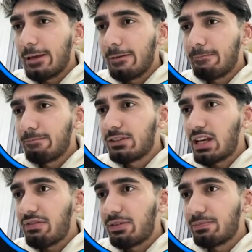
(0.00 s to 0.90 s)
I'm
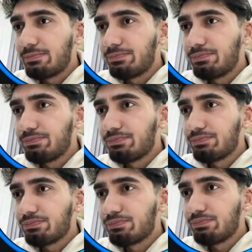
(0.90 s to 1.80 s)
saving.
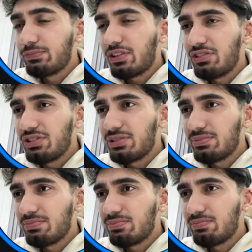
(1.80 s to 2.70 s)
No, just
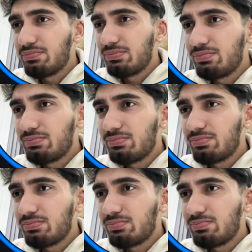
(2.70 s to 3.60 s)

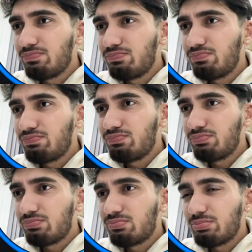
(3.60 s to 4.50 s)

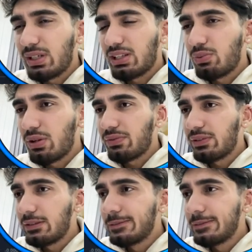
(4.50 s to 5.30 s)
make it 12.